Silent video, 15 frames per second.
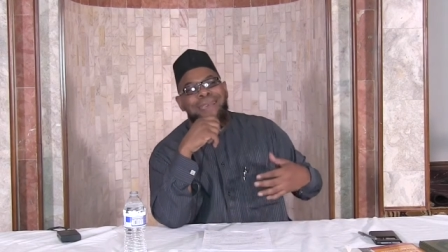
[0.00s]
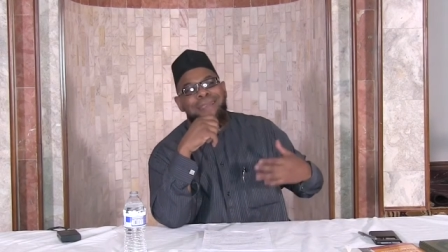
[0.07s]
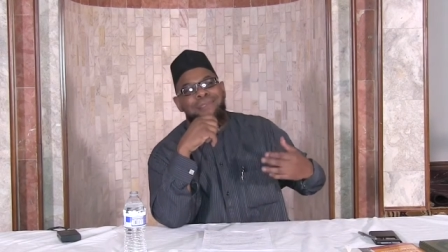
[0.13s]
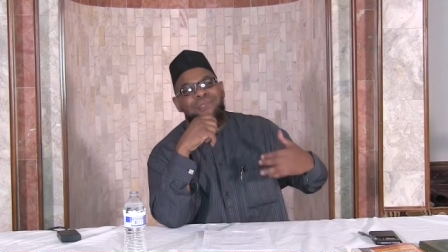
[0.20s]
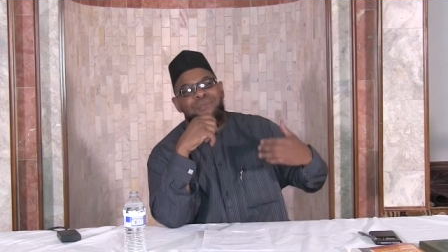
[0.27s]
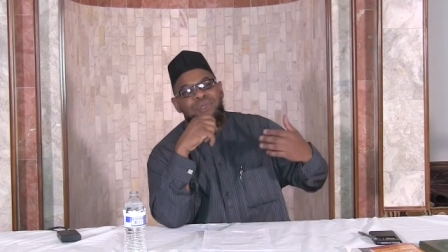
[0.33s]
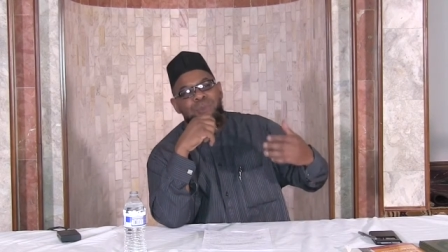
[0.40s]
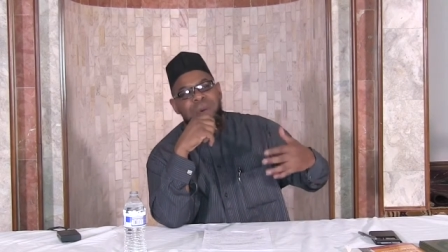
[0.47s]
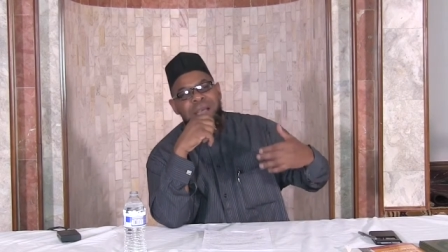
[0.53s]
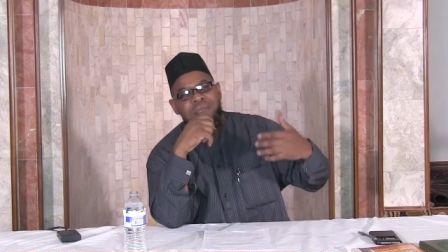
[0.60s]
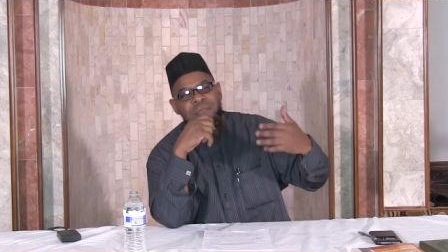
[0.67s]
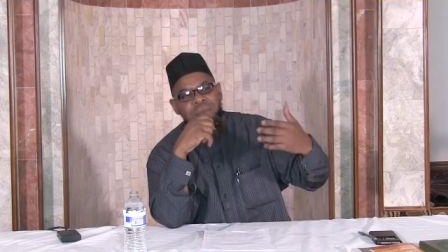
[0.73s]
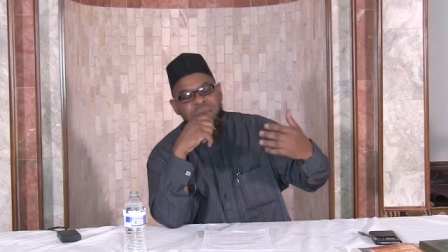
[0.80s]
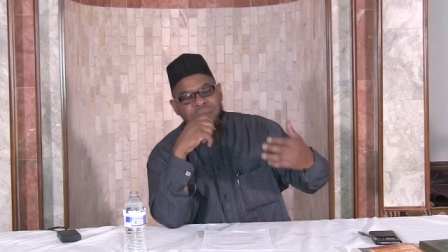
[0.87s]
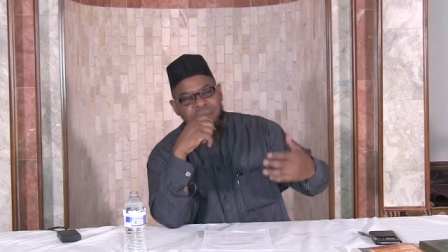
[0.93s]
his
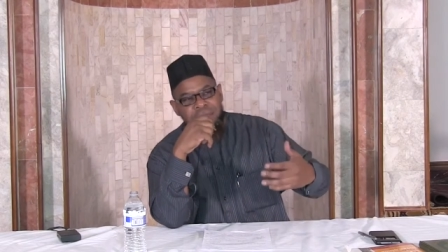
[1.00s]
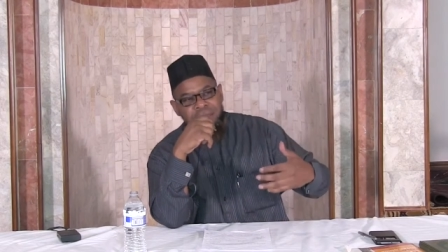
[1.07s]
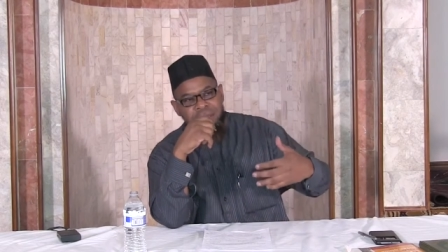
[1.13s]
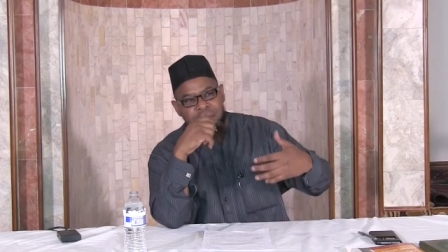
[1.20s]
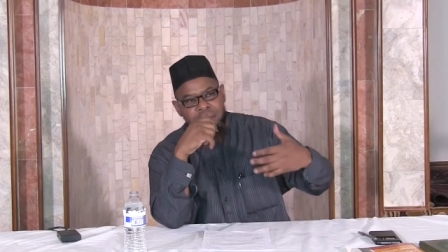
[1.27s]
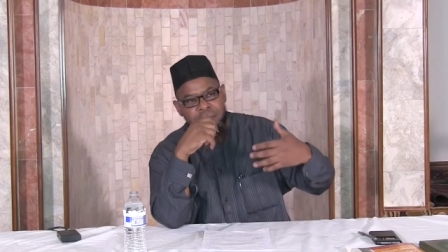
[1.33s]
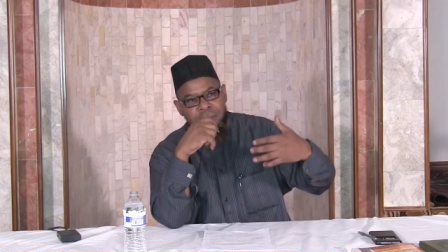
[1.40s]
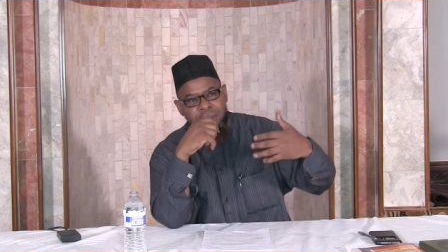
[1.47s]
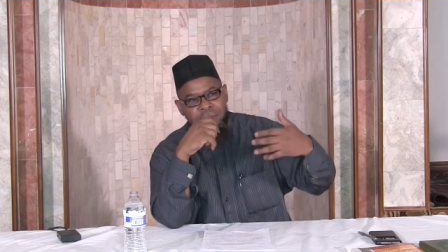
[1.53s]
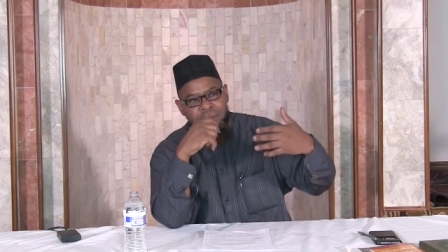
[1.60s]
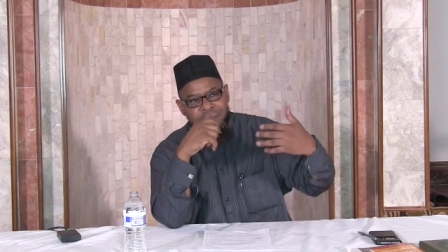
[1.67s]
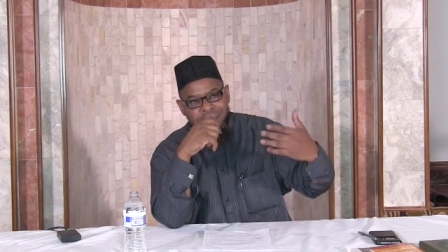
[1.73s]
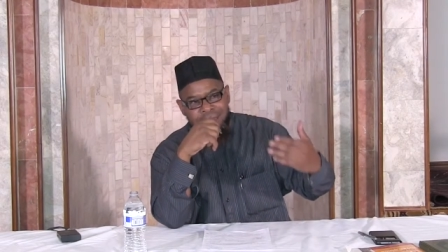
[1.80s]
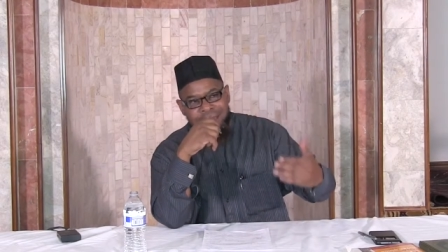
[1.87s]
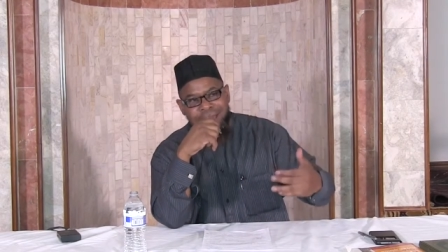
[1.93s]
responsibility of
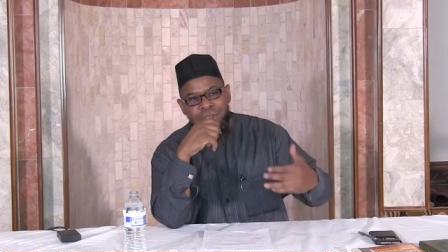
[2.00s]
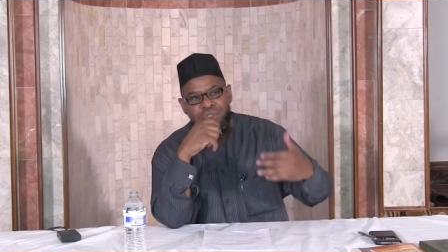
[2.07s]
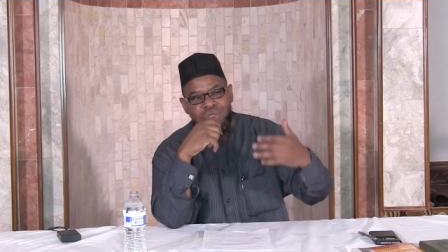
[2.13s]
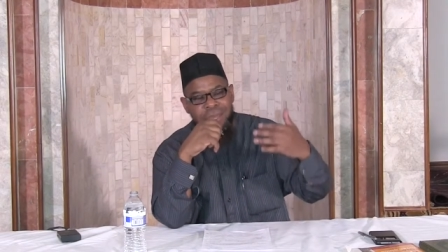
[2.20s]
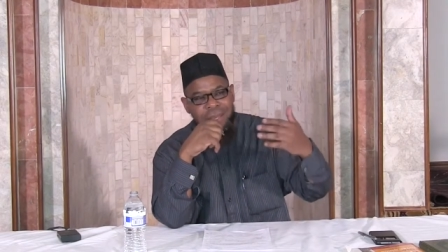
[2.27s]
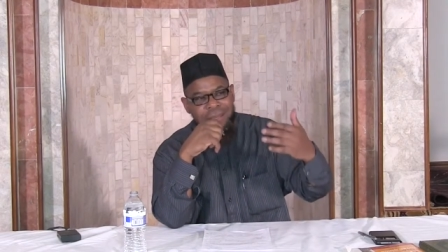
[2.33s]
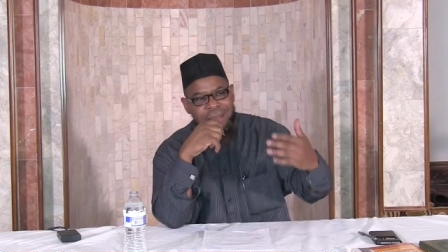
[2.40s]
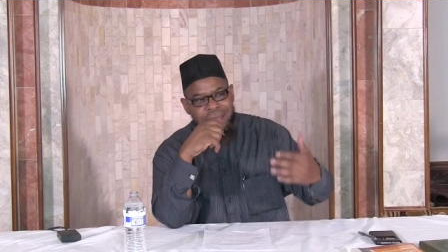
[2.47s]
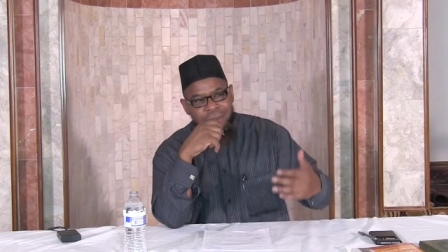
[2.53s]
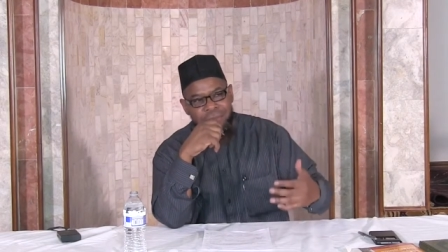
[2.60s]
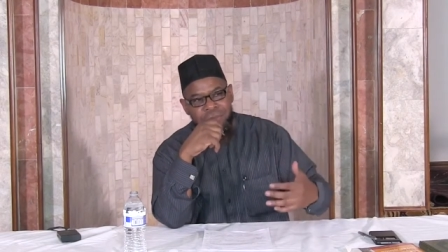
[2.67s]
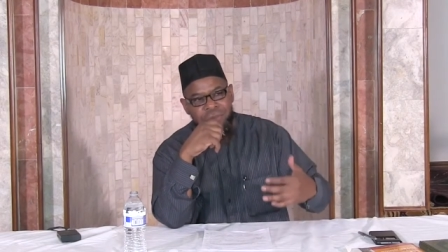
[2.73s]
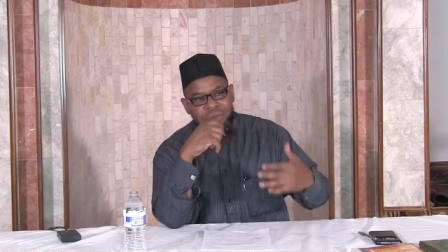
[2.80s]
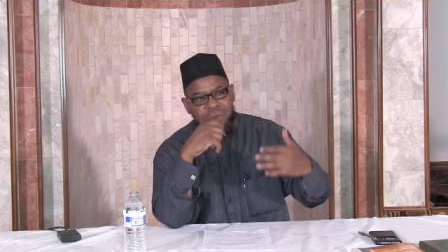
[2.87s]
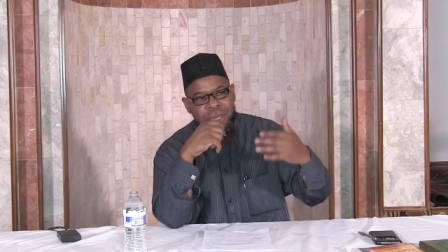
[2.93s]
each and
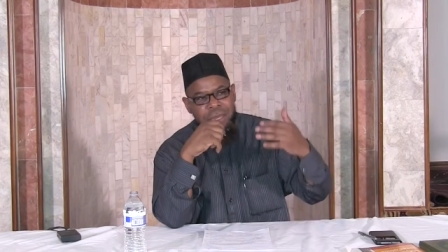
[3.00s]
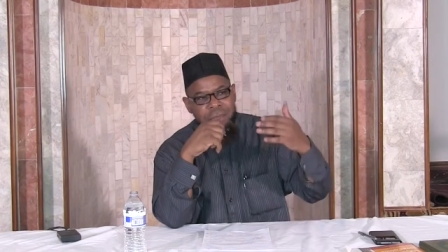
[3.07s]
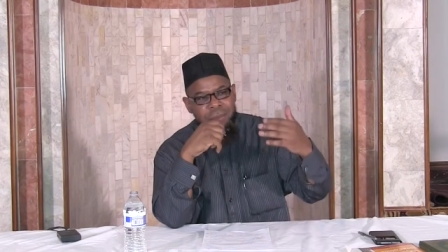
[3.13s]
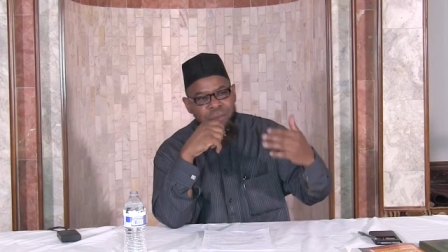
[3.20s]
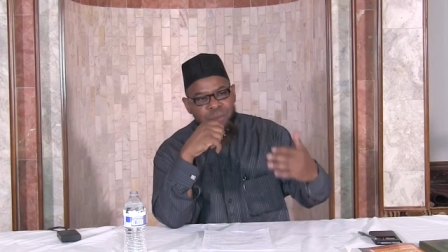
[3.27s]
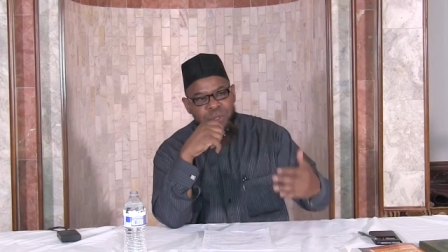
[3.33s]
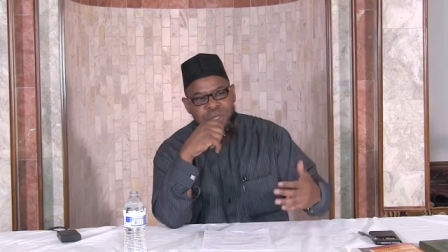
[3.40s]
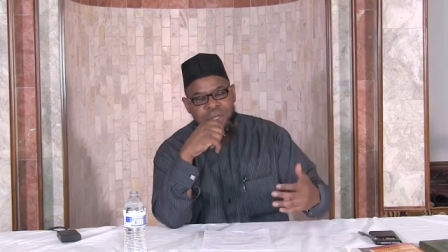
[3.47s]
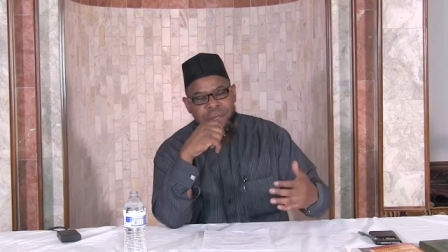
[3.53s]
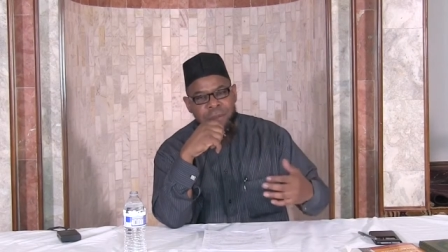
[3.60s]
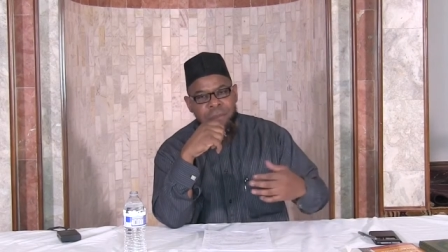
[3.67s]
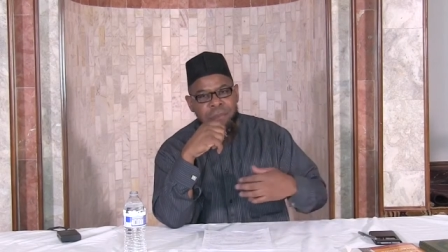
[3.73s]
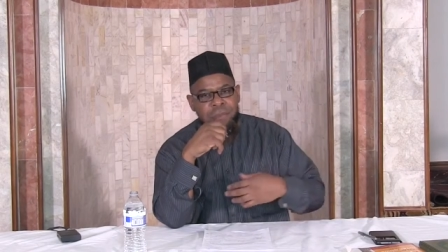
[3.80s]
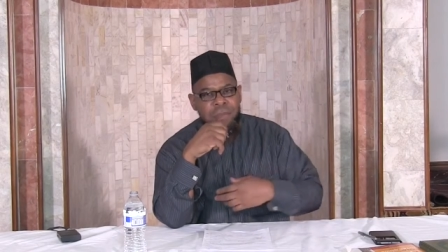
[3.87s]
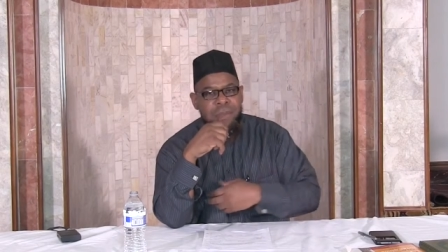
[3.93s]
every
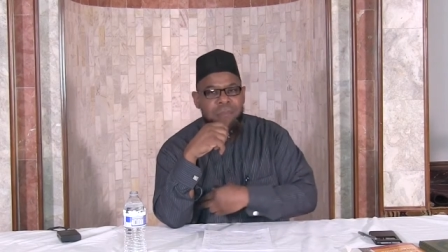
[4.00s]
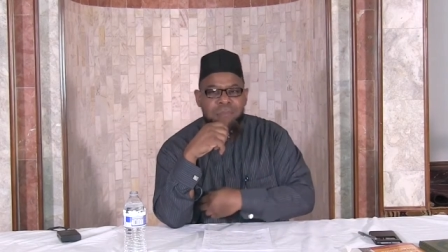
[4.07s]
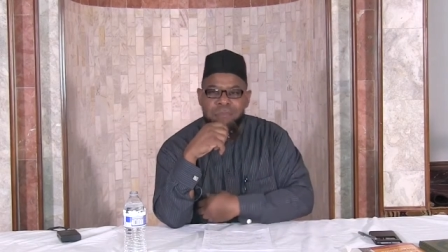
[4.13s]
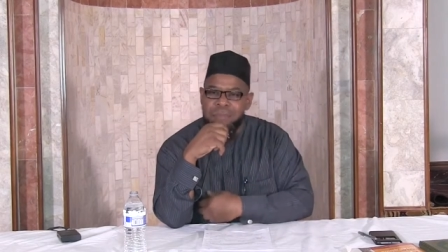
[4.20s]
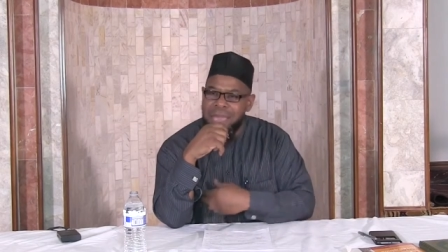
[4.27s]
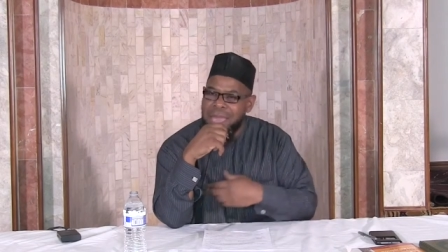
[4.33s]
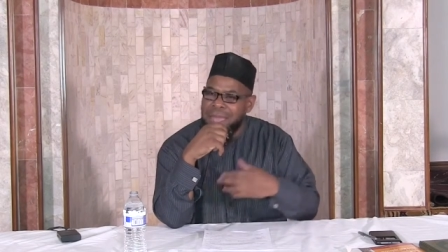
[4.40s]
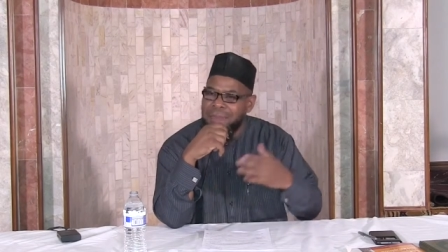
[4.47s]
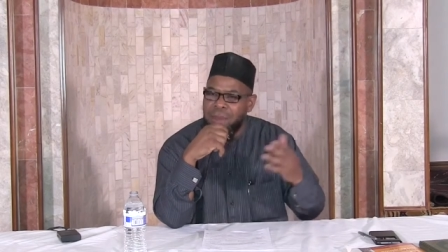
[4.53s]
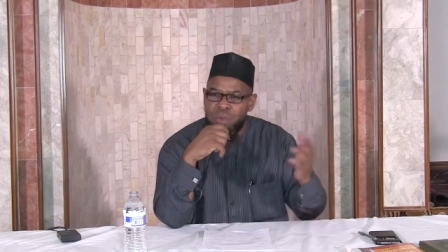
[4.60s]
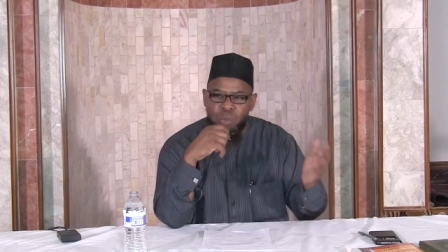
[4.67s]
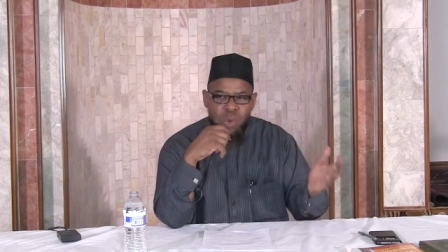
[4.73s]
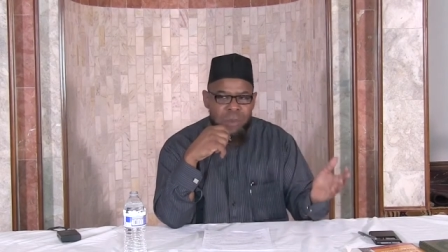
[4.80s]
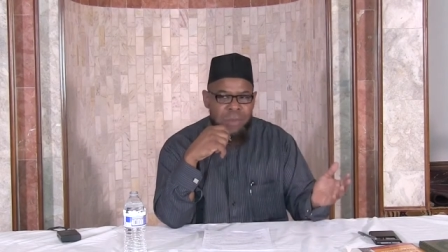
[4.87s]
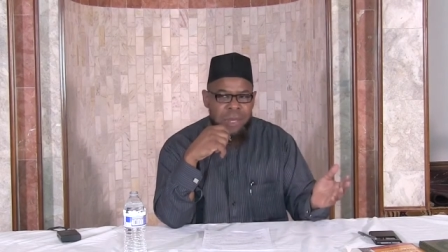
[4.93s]
Muslim man
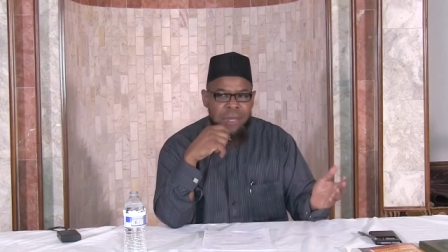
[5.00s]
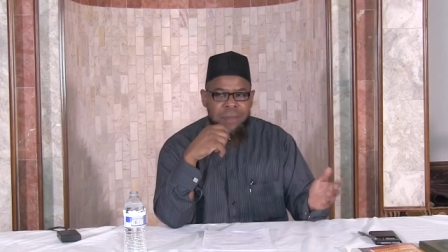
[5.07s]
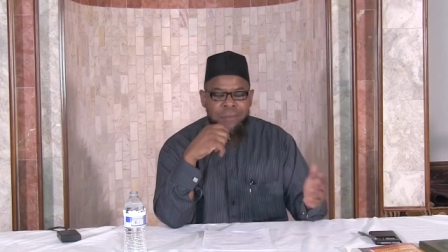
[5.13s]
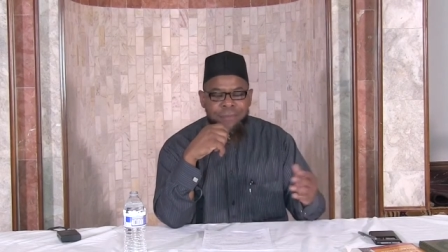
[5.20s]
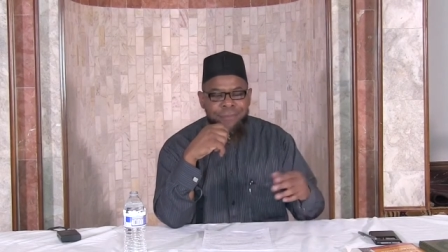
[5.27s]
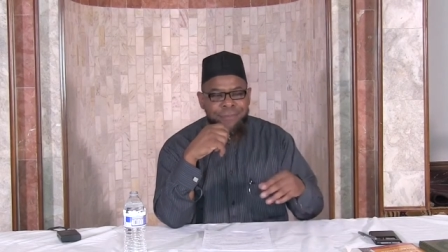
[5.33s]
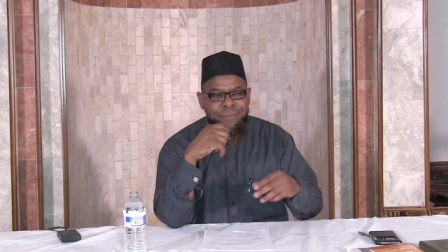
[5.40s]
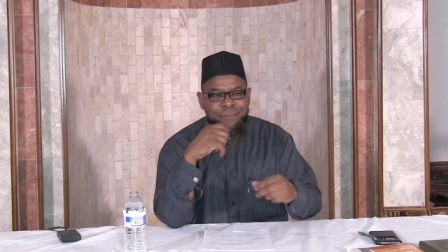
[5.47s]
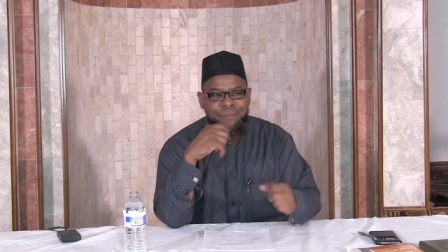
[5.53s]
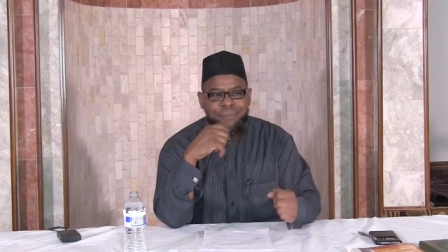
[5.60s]
and woman